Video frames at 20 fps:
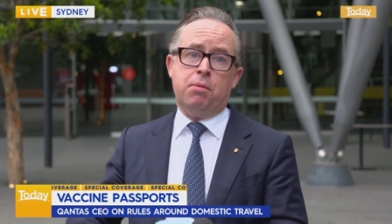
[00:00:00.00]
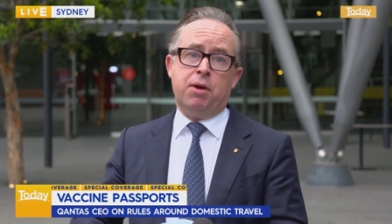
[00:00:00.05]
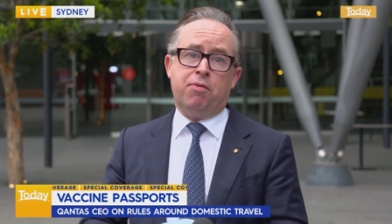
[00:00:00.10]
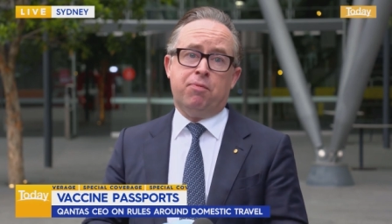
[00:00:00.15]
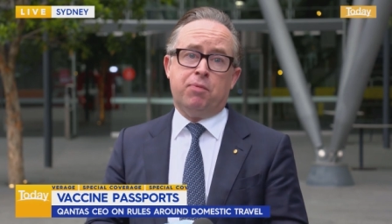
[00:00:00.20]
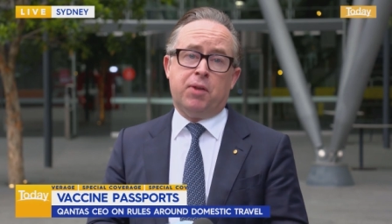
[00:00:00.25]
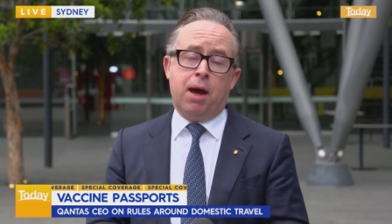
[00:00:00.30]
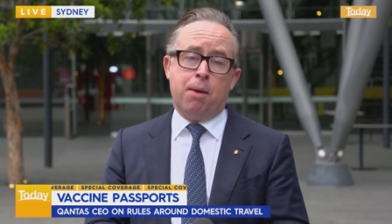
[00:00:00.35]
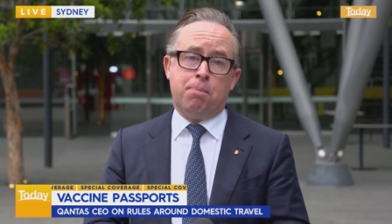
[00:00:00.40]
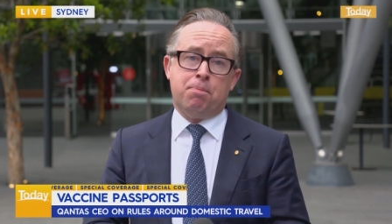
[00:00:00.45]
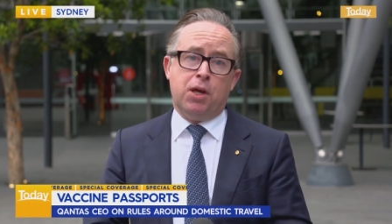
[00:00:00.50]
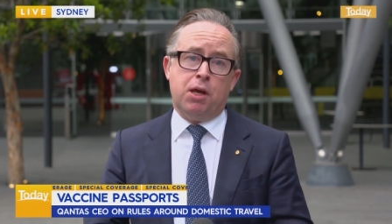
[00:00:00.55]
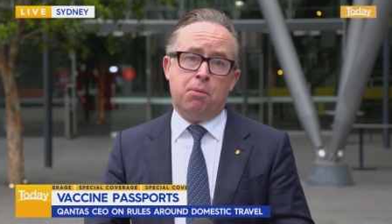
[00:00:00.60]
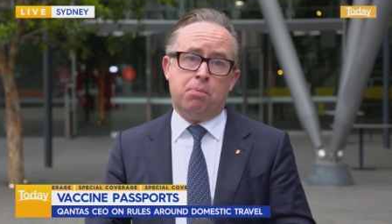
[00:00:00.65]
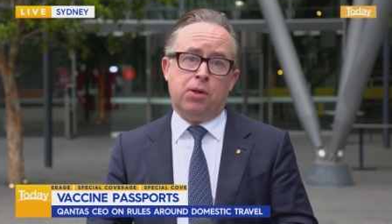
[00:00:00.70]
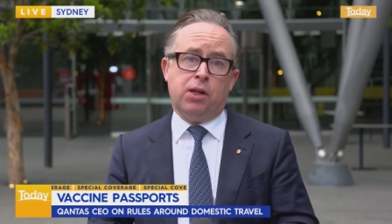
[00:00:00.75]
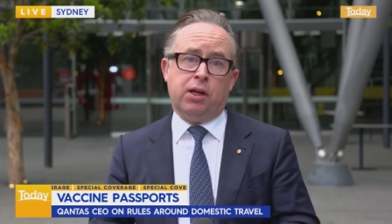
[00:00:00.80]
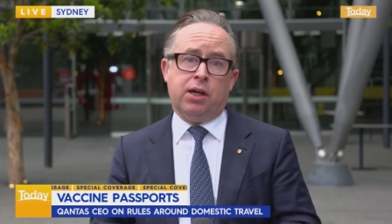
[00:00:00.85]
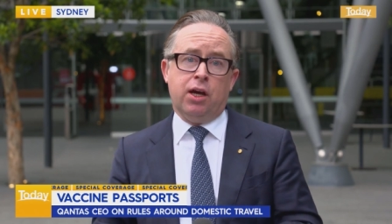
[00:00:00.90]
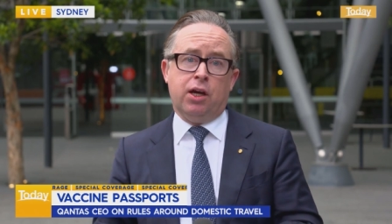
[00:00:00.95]
if that
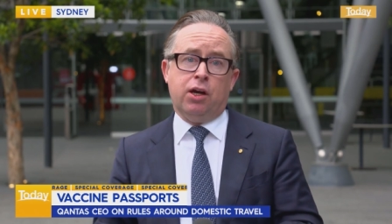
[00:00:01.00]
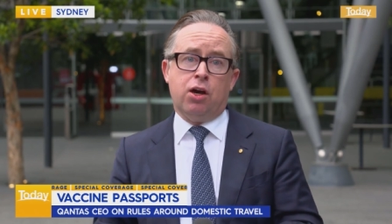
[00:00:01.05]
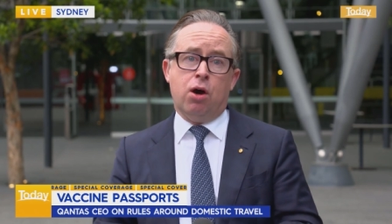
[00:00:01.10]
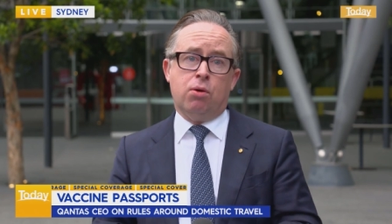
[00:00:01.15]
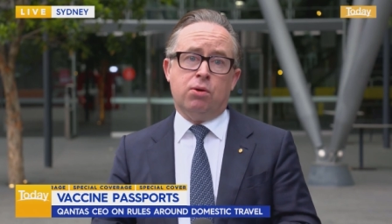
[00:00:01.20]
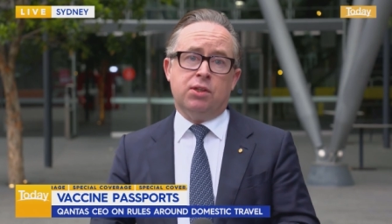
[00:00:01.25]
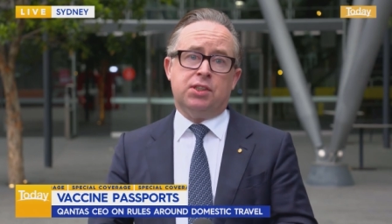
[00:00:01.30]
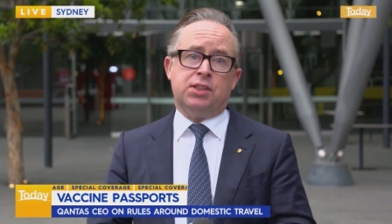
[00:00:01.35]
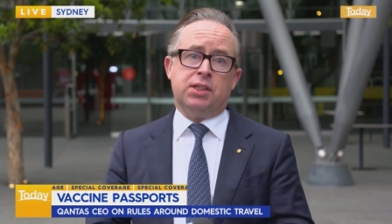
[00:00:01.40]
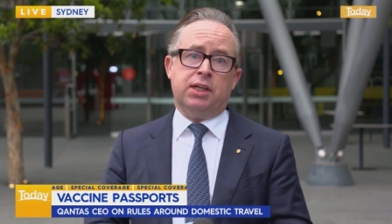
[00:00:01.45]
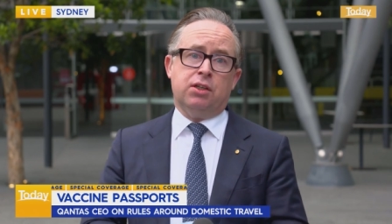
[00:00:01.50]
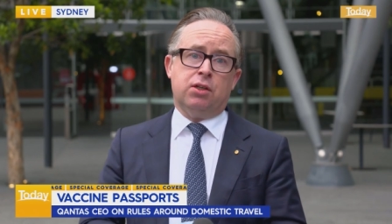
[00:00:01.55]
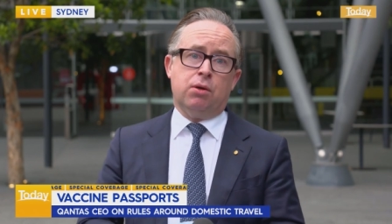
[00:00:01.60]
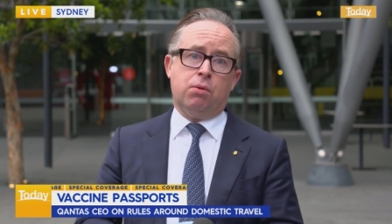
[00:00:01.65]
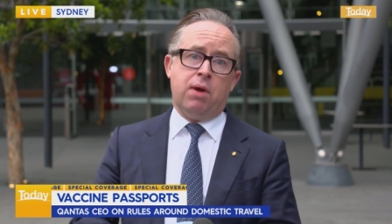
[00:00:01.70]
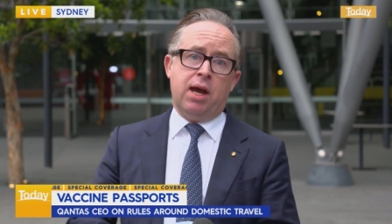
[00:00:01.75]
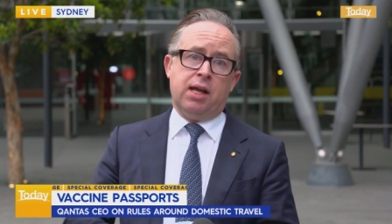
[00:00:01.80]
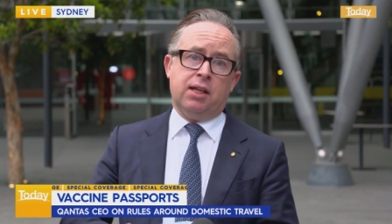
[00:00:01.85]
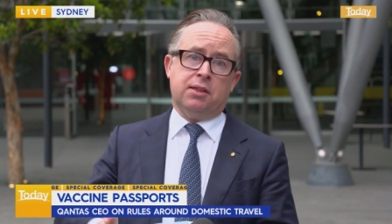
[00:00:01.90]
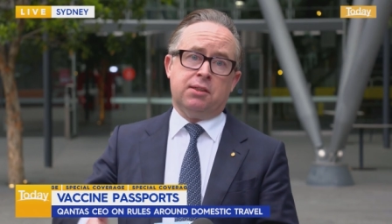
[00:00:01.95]
people can go and see their
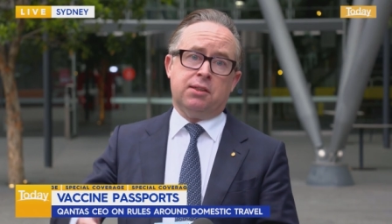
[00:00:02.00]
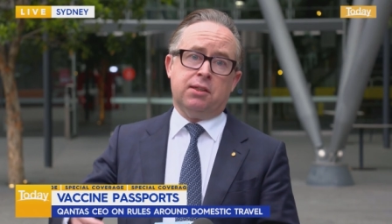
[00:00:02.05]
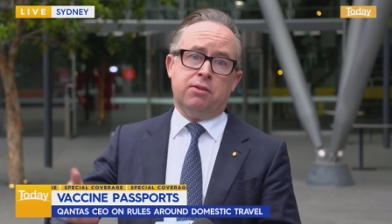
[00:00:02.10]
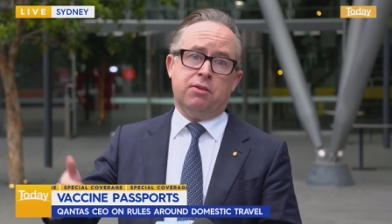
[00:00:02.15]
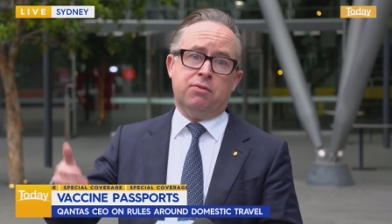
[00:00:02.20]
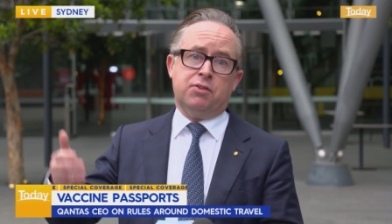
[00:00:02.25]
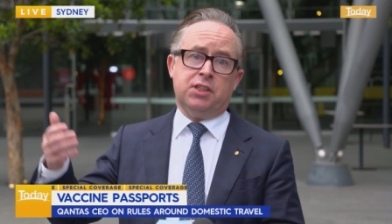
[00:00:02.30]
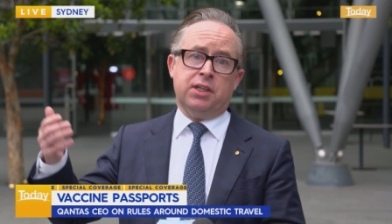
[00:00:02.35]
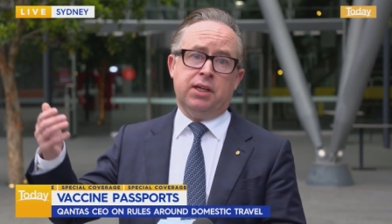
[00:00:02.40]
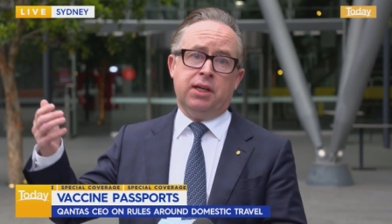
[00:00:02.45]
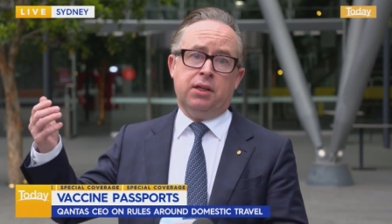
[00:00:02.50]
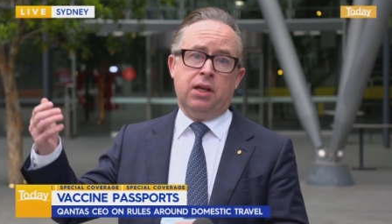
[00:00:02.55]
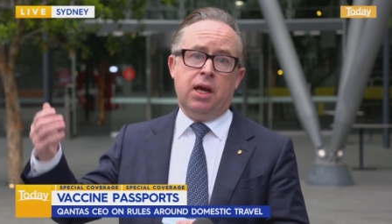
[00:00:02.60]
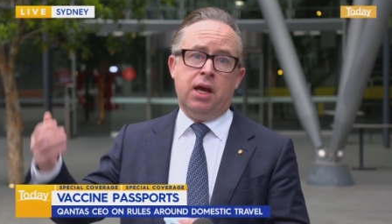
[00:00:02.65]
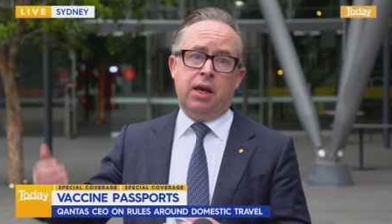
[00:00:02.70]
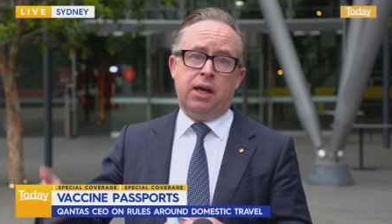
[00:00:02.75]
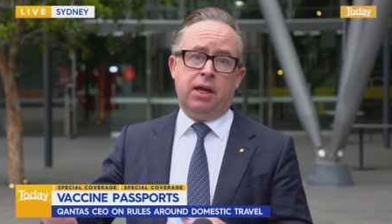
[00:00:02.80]
relatives in